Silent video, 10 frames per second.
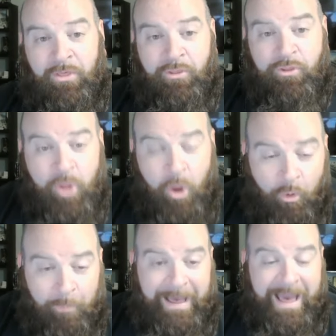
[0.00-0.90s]

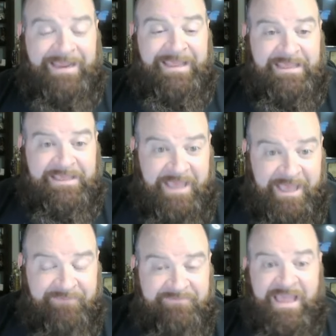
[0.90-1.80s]
Nobody
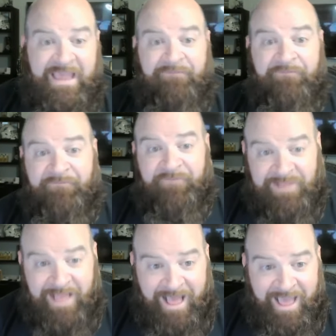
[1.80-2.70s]
gives a
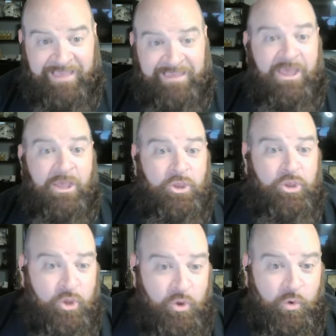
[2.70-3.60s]
flying
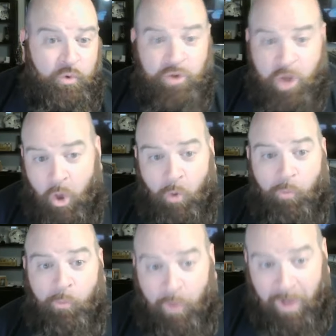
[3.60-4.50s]

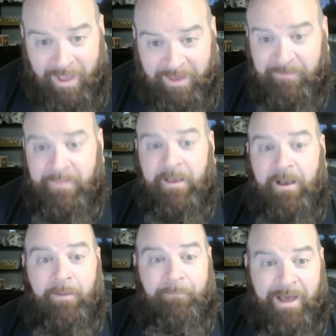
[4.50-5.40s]
you-know-what
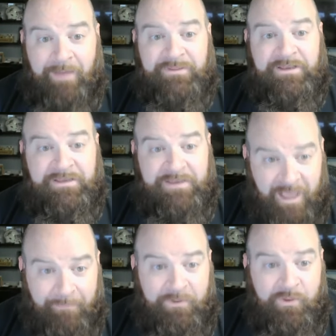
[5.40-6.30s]
about the
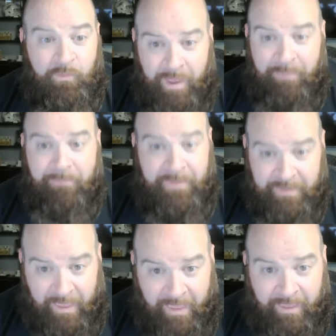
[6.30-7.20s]
W N
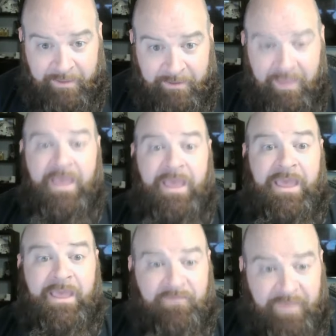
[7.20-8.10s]
B A
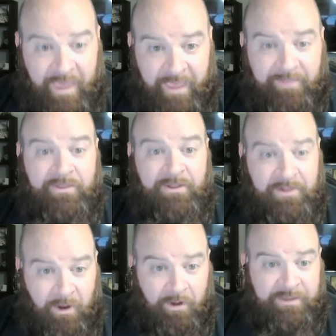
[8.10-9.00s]
if Caitlin
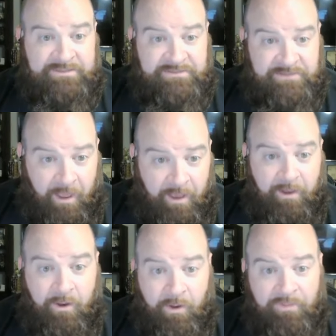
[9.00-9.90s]
Clark is
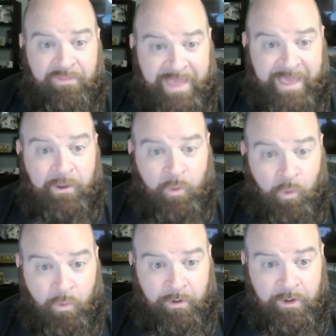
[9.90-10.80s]
not on that
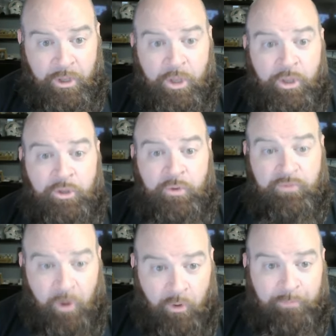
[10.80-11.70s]
court. You
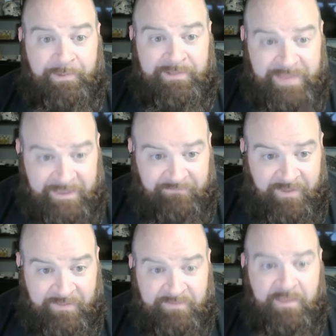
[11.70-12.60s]
don't believe
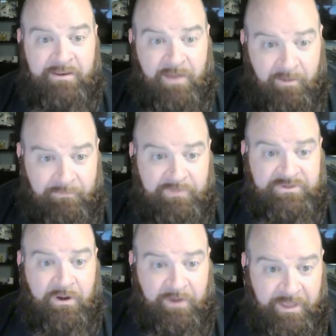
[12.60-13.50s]
it? The
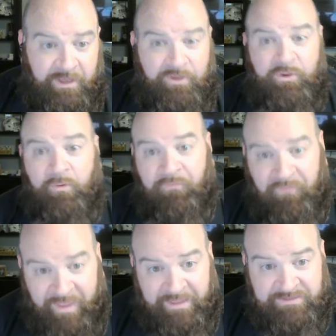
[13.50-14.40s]
numbers are in your
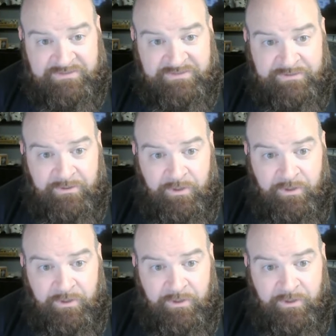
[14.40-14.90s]
face.